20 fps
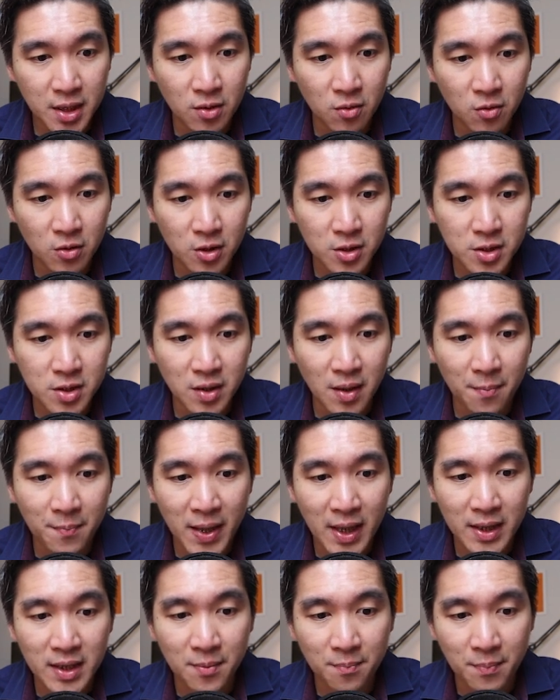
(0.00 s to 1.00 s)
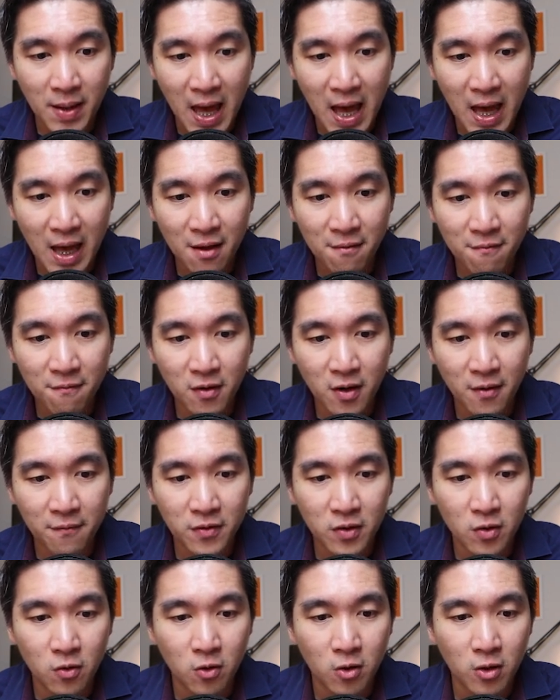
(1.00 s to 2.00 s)
in order to append the path
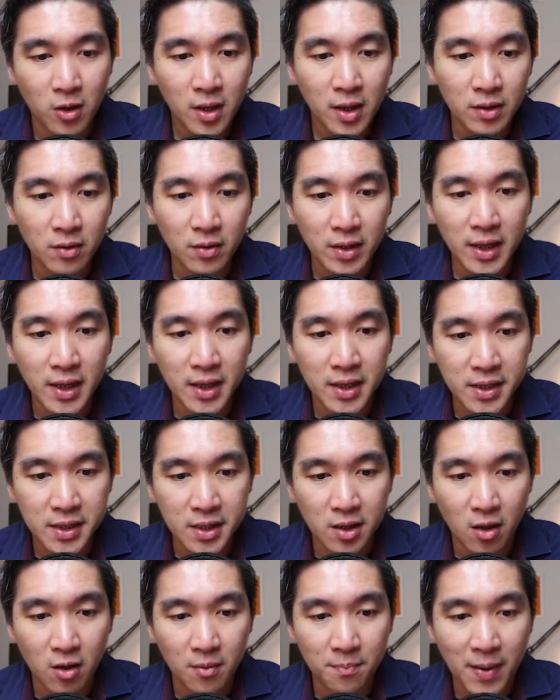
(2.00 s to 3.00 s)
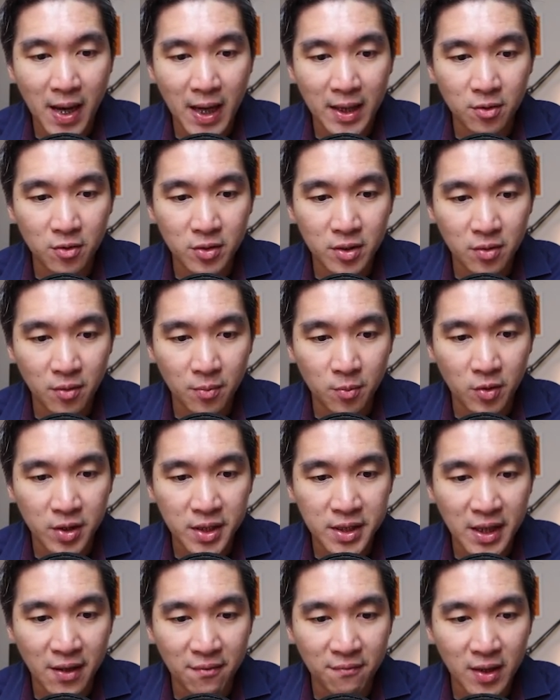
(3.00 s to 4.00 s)
of your newly installed Python
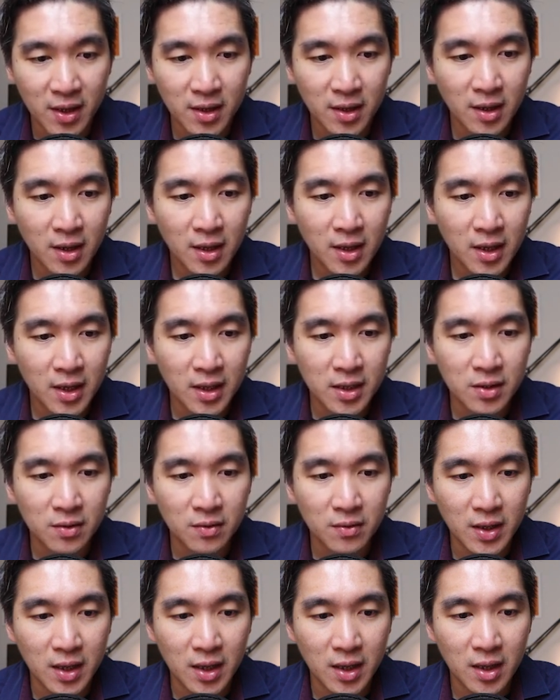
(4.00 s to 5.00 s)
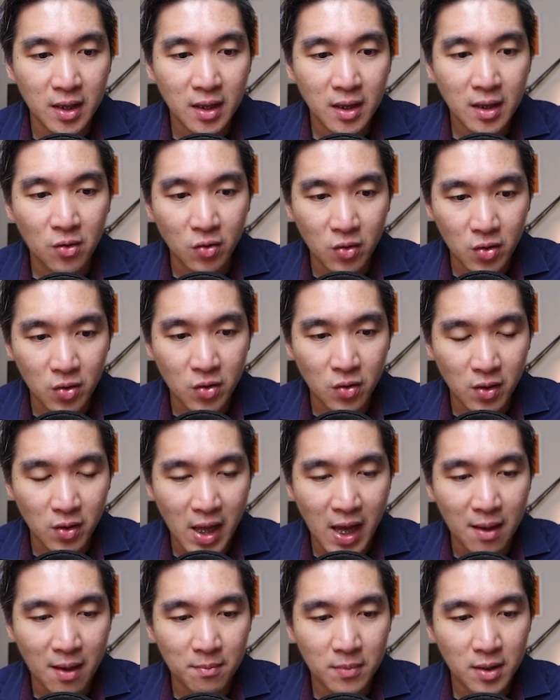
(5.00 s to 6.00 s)
3.7 into the Google
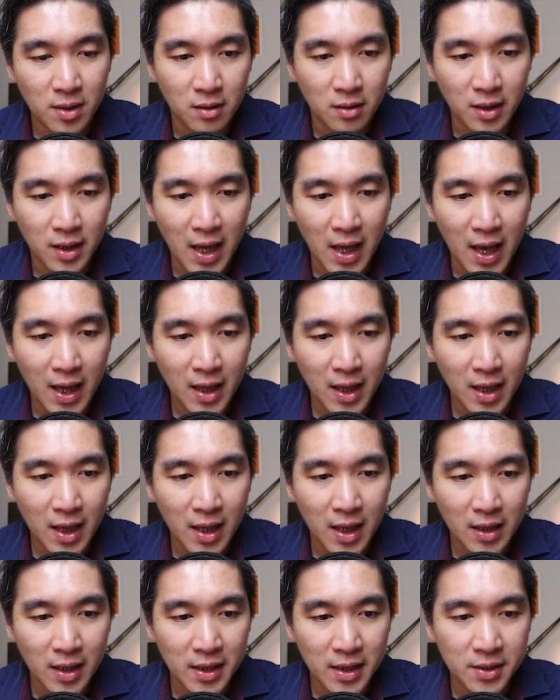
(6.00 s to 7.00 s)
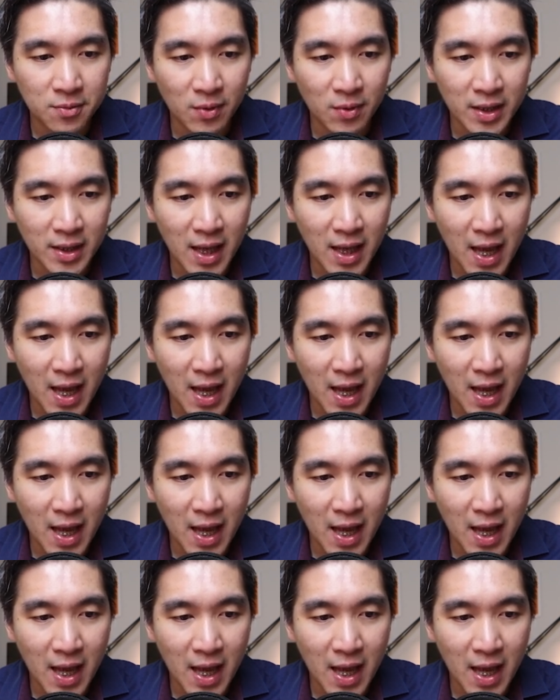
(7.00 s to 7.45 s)
Colab. Okay, and let's run